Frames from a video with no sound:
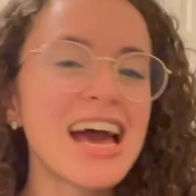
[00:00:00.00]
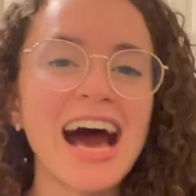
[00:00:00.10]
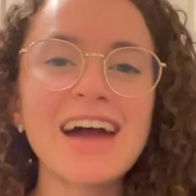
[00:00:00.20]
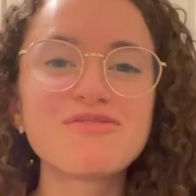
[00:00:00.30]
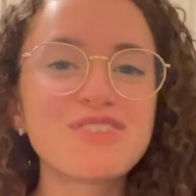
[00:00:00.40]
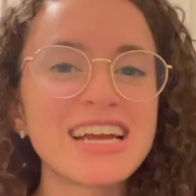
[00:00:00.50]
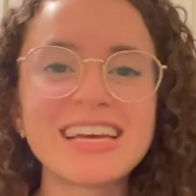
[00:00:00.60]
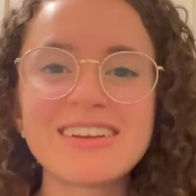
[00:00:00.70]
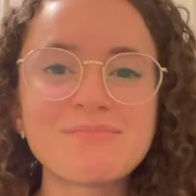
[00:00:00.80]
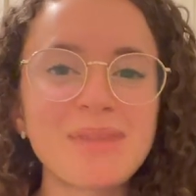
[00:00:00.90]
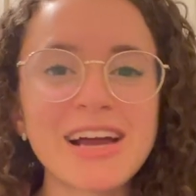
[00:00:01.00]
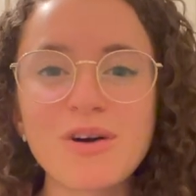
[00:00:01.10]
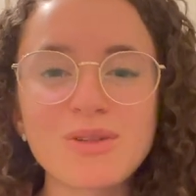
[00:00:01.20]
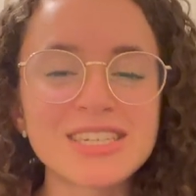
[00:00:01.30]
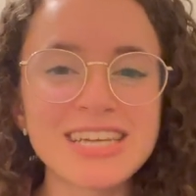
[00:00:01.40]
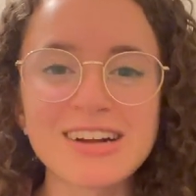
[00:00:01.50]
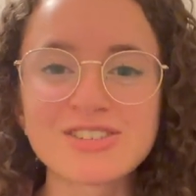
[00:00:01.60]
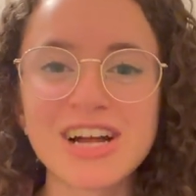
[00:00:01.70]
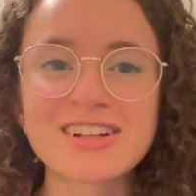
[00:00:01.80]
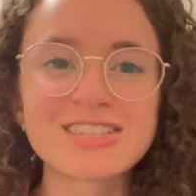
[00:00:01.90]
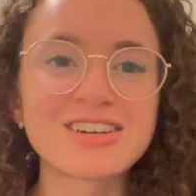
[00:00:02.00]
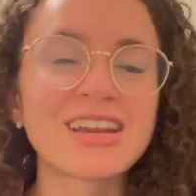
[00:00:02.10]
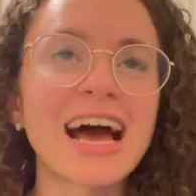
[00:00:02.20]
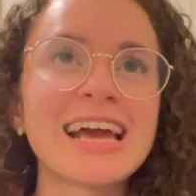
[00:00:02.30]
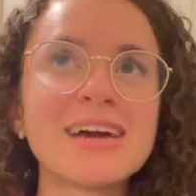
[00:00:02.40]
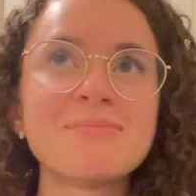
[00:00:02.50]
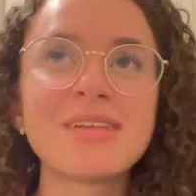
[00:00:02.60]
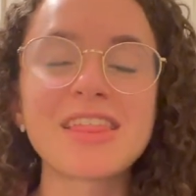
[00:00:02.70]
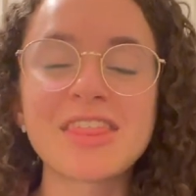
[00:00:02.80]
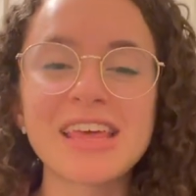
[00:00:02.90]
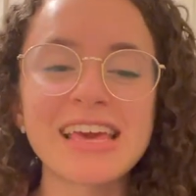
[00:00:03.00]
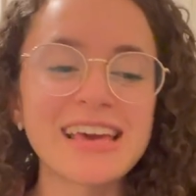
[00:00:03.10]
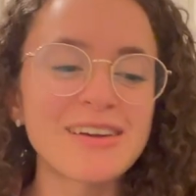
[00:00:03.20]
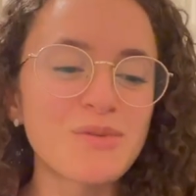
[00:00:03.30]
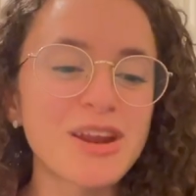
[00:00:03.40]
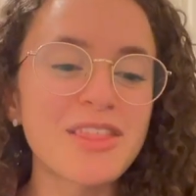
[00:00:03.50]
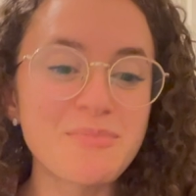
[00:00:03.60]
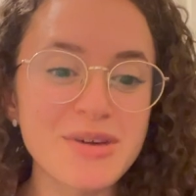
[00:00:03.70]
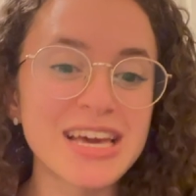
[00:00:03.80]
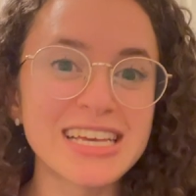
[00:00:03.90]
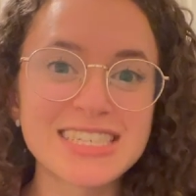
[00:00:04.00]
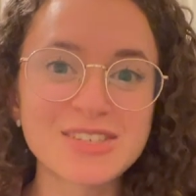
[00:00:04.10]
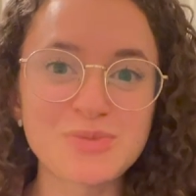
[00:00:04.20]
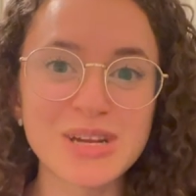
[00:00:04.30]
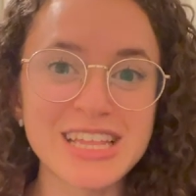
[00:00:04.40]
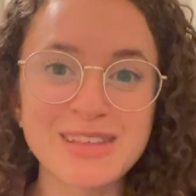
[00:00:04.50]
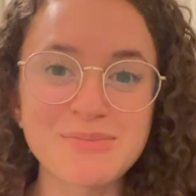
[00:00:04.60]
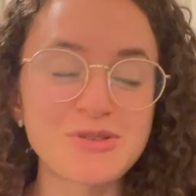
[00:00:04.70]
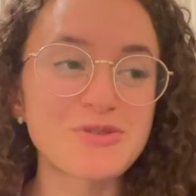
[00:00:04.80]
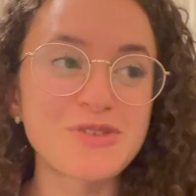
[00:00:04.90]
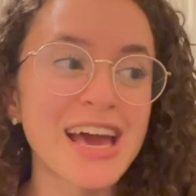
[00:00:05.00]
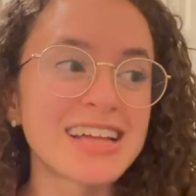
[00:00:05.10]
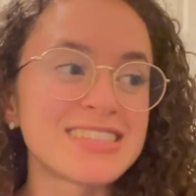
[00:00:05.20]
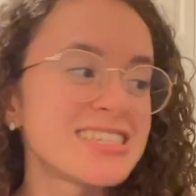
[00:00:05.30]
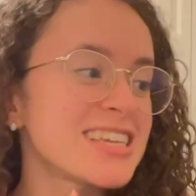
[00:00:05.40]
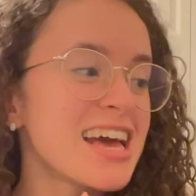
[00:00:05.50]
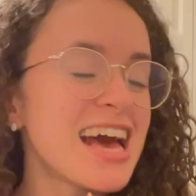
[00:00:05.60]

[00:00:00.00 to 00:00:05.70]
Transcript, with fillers: I've read it my whole entire childhood. I am the one of the biggest Winnie the Pooh fans.